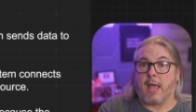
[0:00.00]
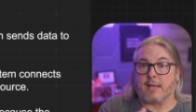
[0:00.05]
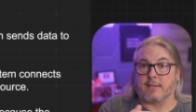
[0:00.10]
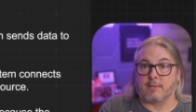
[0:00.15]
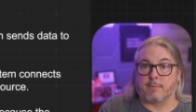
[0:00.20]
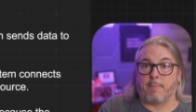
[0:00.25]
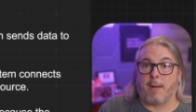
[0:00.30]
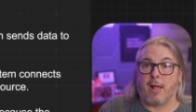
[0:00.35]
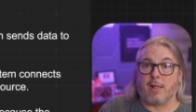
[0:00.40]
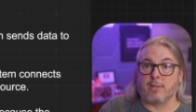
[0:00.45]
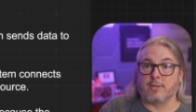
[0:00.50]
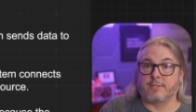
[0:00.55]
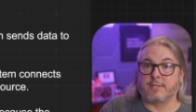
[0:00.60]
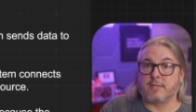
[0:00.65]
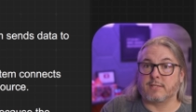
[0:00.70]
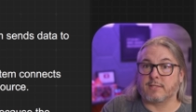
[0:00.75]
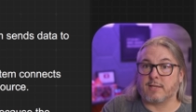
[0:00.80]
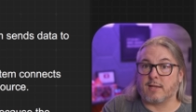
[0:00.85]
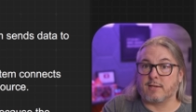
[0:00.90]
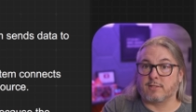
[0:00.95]
has a
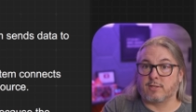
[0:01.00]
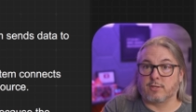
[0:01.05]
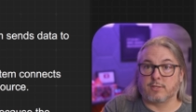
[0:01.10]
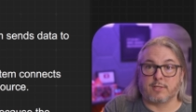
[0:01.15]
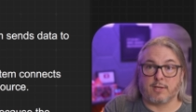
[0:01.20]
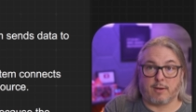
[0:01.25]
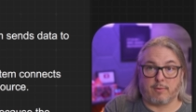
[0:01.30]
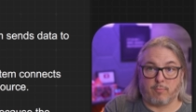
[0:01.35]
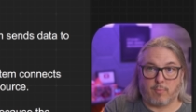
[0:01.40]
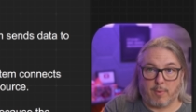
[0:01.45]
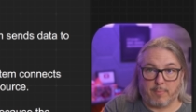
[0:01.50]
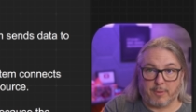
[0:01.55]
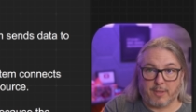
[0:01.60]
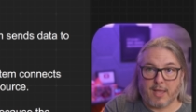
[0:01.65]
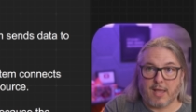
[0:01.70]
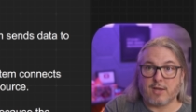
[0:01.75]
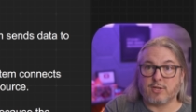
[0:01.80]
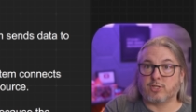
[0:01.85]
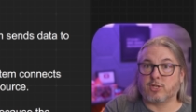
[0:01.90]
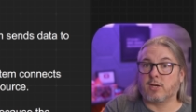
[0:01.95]
policy set to set
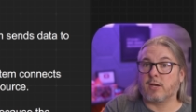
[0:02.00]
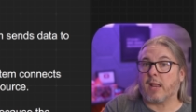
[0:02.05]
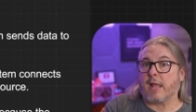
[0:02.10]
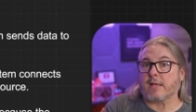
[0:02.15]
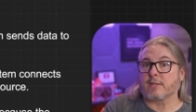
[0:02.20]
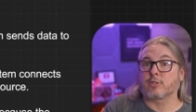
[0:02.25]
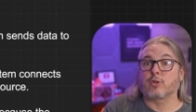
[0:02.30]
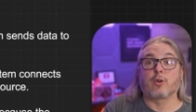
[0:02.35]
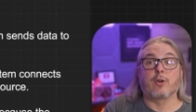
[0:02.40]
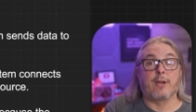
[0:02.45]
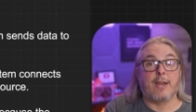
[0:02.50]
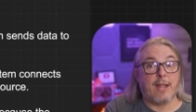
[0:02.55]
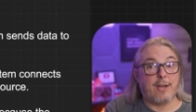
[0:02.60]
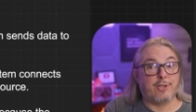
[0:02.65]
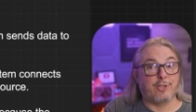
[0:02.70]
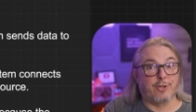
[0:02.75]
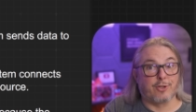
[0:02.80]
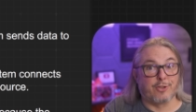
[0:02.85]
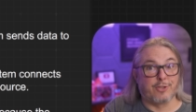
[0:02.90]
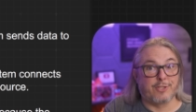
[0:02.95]
replication, has
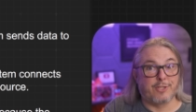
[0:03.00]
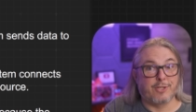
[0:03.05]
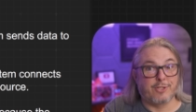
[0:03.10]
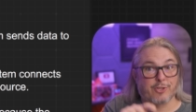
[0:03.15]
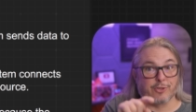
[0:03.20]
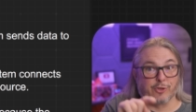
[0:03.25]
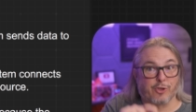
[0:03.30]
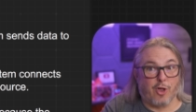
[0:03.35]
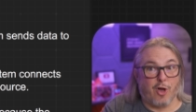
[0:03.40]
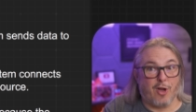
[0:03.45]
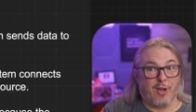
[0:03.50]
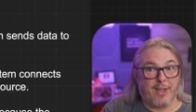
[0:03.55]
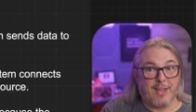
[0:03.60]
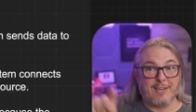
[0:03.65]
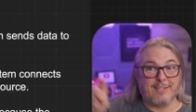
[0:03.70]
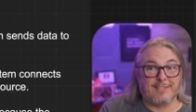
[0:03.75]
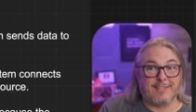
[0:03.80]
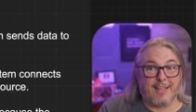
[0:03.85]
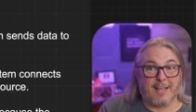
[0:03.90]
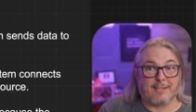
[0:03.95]
credentials to log
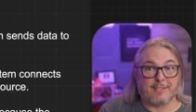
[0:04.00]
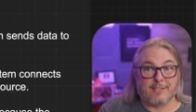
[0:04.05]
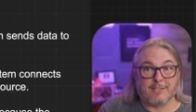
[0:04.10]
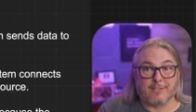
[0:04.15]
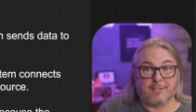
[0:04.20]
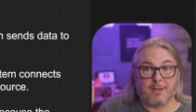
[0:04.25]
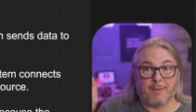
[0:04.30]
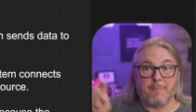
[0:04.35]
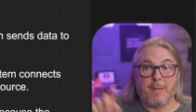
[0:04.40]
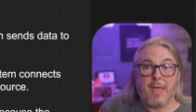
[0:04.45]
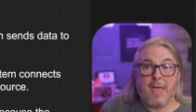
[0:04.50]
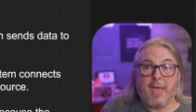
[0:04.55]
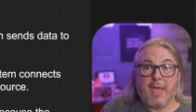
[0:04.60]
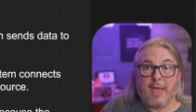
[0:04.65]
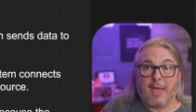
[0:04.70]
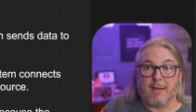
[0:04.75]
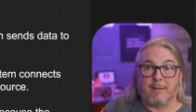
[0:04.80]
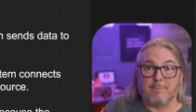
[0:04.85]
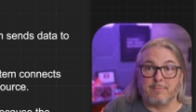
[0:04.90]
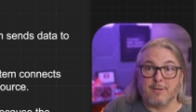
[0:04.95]
into that system
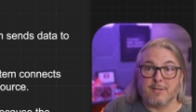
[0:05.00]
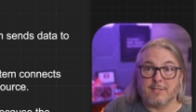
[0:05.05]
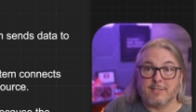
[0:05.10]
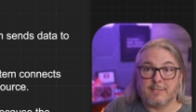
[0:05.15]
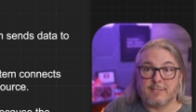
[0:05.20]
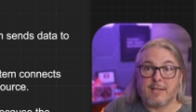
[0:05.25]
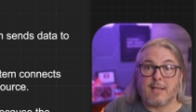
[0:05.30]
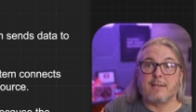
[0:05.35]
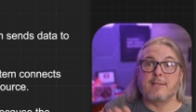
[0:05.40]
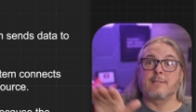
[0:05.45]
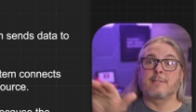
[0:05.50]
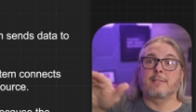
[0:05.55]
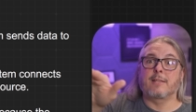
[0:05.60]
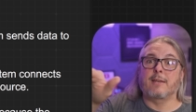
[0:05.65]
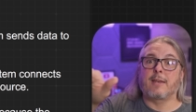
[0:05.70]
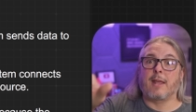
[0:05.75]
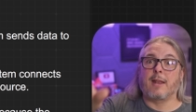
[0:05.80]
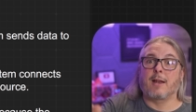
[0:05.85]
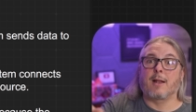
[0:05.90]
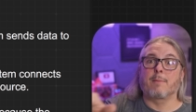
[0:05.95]
and sends the
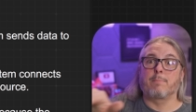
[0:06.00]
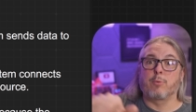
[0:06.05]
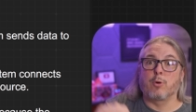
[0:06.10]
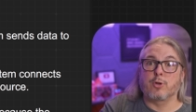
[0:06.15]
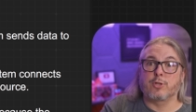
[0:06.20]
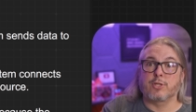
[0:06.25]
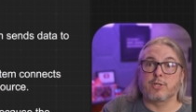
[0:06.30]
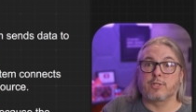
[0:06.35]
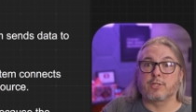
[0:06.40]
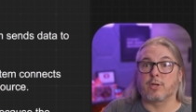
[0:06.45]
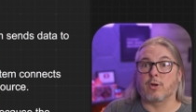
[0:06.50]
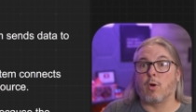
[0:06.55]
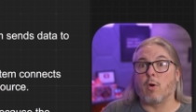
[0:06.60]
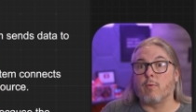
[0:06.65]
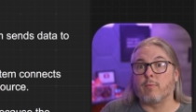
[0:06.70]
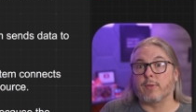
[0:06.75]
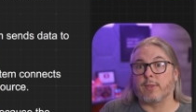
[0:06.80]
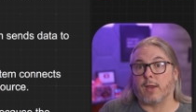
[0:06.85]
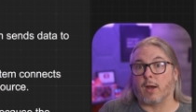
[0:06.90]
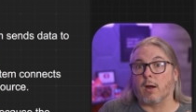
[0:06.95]
data, pushes it
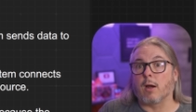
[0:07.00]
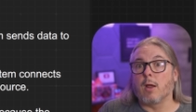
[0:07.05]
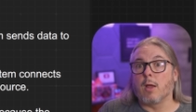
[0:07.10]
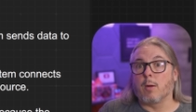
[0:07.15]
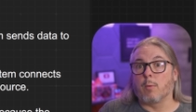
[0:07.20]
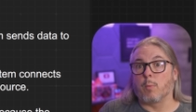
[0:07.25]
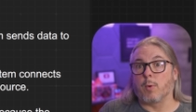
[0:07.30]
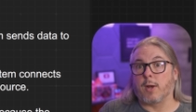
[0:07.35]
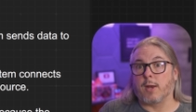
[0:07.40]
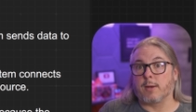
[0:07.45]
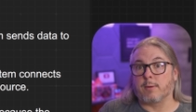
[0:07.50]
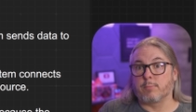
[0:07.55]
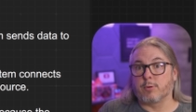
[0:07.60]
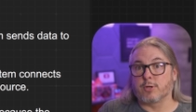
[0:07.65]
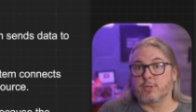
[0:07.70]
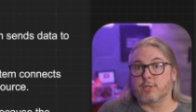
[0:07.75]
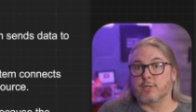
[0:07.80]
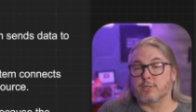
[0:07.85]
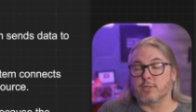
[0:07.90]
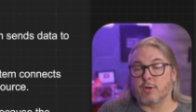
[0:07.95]
over there. When it
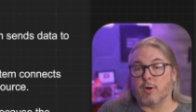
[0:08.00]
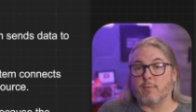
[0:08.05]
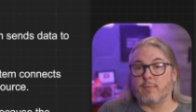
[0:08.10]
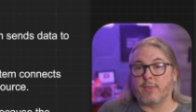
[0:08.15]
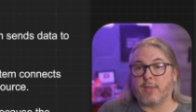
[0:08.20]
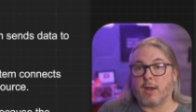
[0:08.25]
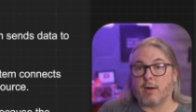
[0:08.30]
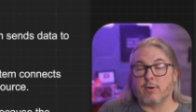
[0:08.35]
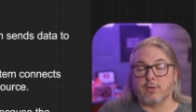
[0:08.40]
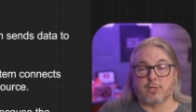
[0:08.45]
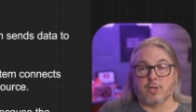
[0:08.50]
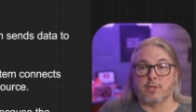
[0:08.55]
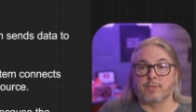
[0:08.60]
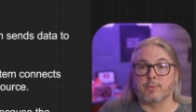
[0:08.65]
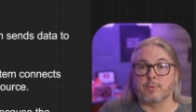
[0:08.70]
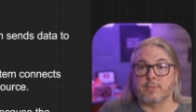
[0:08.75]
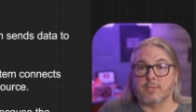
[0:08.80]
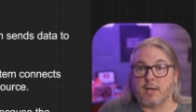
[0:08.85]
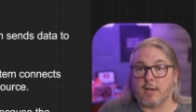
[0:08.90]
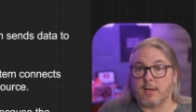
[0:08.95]
pushes it over there, it's
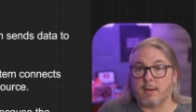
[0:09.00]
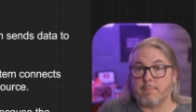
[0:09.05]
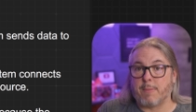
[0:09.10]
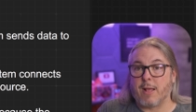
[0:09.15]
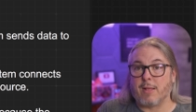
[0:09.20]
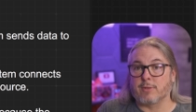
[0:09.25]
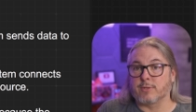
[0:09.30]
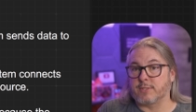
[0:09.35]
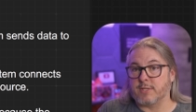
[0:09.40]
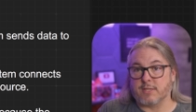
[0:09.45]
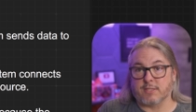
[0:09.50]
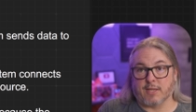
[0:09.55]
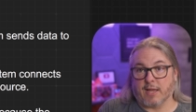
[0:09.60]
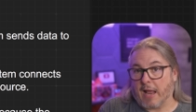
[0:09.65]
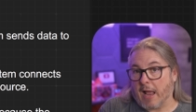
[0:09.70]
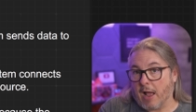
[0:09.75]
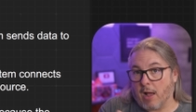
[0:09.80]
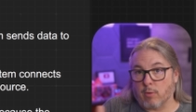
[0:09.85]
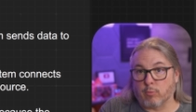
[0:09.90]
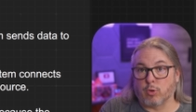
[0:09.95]
also setting the policies
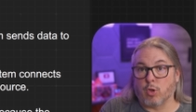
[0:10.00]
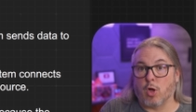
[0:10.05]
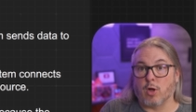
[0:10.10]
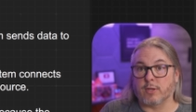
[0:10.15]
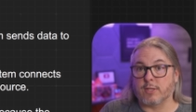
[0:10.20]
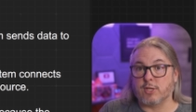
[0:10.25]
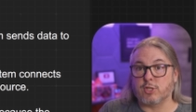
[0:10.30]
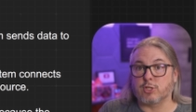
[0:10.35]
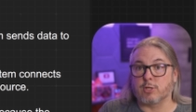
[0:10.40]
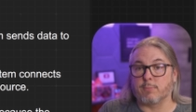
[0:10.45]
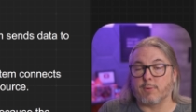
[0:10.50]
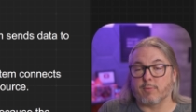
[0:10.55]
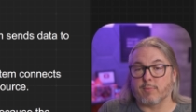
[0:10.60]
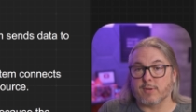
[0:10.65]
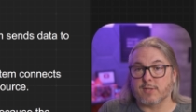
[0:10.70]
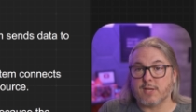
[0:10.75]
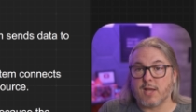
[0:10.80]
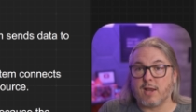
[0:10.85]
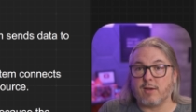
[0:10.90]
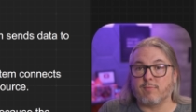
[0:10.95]
like how long these should be
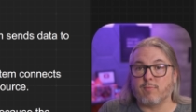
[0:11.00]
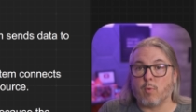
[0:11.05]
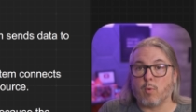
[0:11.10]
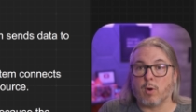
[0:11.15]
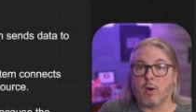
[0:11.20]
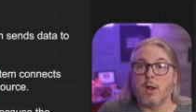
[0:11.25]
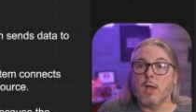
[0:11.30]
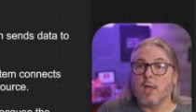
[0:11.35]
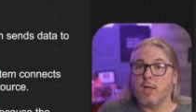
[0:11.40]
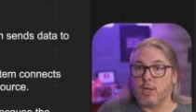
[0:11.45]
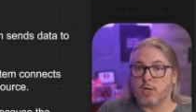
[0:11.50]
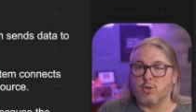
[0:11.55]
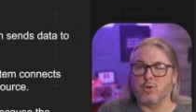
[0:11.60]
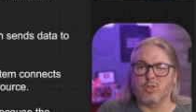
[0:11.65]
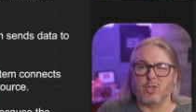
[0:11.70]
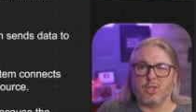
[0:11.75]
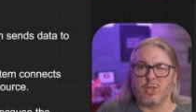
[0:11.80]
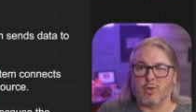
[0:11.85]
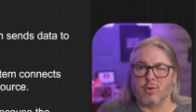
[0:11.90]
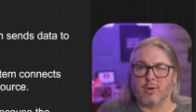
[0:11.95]
retained for.
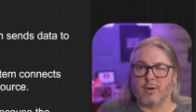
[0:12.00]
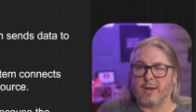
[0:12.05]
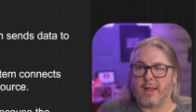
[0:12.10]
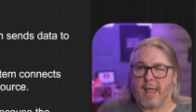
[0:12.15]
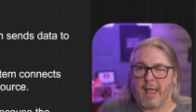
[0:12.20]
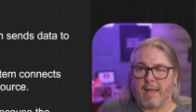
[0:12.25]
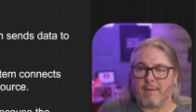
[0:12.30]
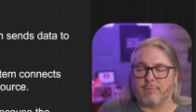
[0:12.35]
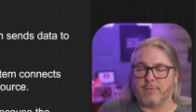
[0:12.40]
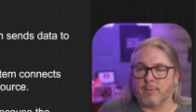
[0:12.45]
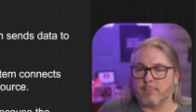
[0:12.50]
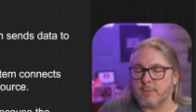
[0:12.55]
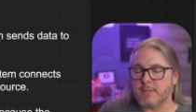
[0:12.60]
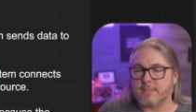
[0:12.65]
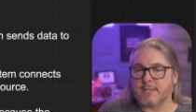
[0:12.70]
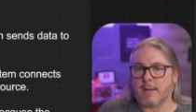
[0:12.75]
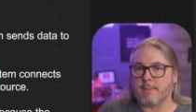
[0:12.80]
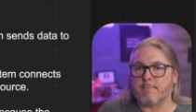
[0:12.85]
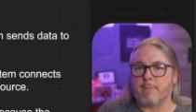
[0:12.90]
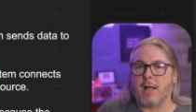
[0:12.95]
Usually you're going to have them the
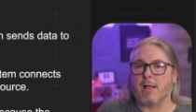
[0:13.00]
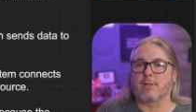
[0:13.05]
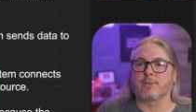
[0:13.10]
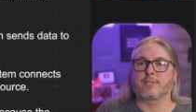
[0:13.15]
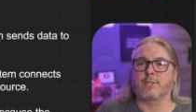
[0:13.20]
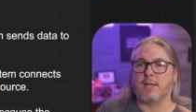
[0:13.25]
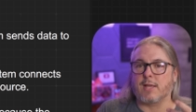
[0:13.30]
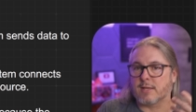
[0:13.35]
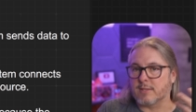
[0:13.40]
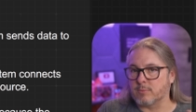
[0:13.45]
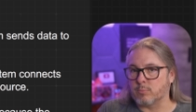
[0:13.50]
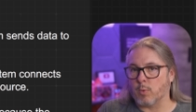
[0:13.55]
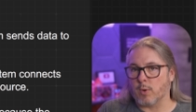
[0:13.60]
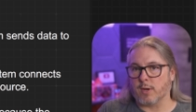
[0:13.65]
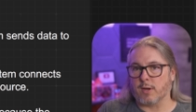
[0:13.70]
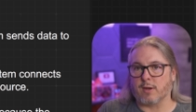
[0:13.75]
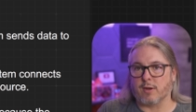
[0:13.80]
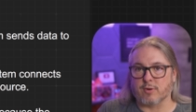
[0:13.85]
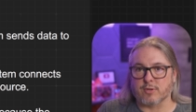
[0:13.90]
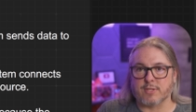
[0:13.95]
same policy as
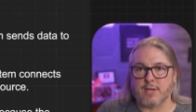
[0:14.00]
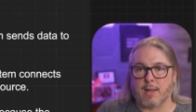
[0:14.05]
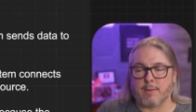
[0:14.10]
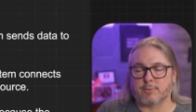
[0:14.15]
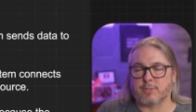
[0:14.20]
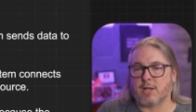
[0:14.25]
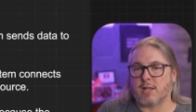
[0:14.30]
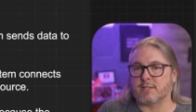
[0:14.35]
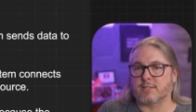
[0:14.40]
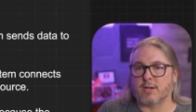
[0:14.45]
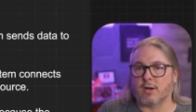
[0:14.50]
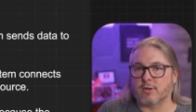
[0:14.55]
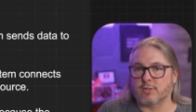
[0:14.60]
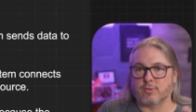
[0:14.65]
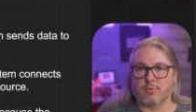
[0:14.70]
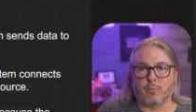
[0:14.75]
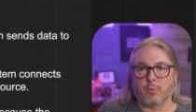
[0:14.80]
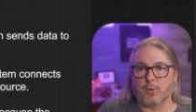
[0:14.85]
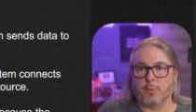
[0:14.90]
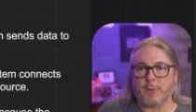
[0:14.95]
what your snapshots are.
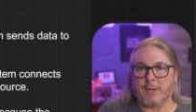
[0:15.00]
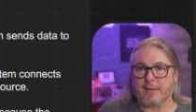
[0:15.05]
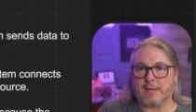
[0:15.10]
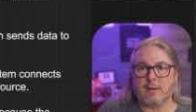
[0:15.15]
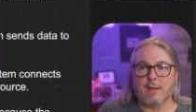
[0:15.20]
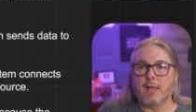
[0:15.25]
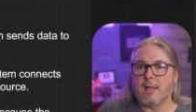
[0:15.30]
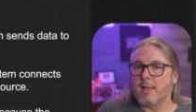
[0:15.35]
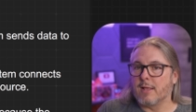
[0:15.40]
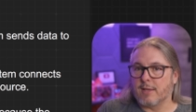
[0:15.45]
So if we're doing